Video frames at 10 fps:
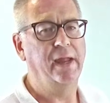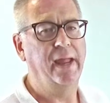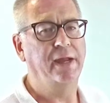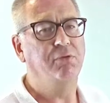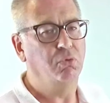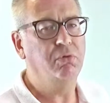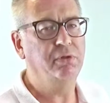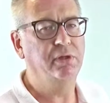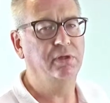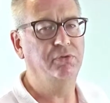and or
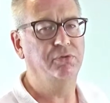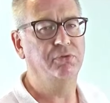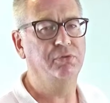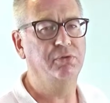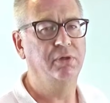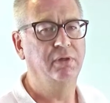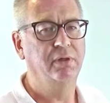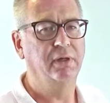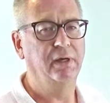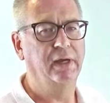you could do
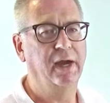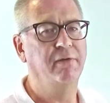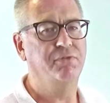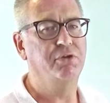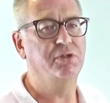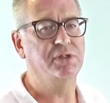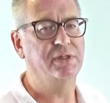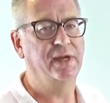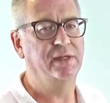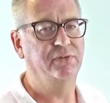a future
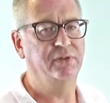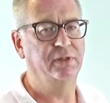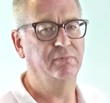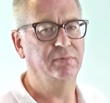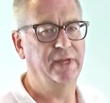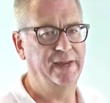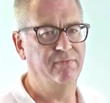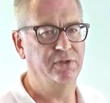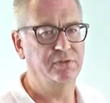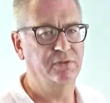state
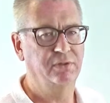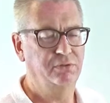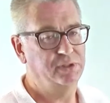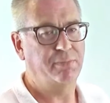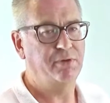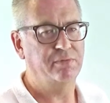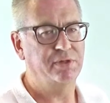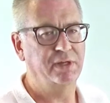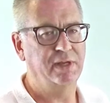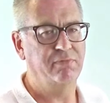canvas, or sometimes
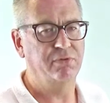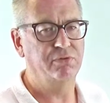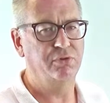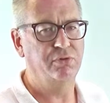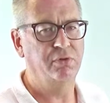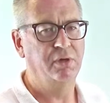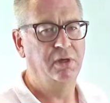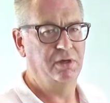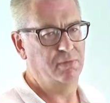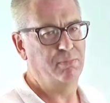you can even
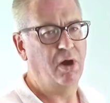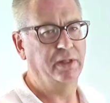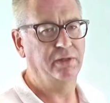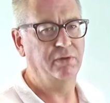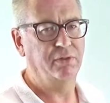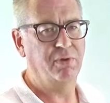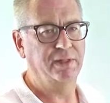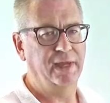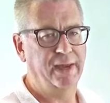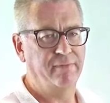combine it on the
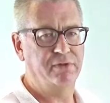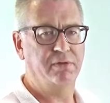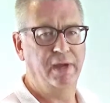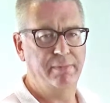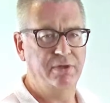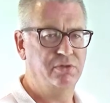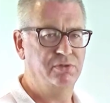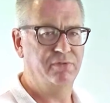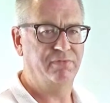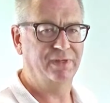one canvas and maybe
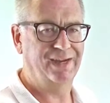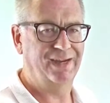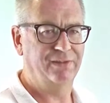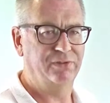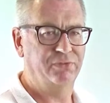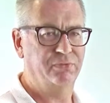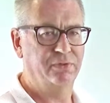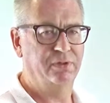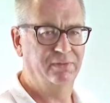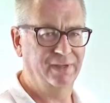use different colours
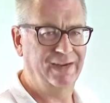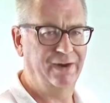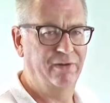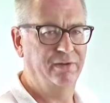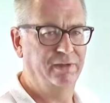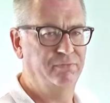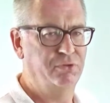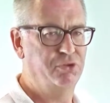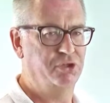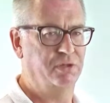for the current and
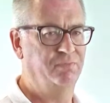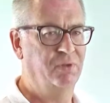future.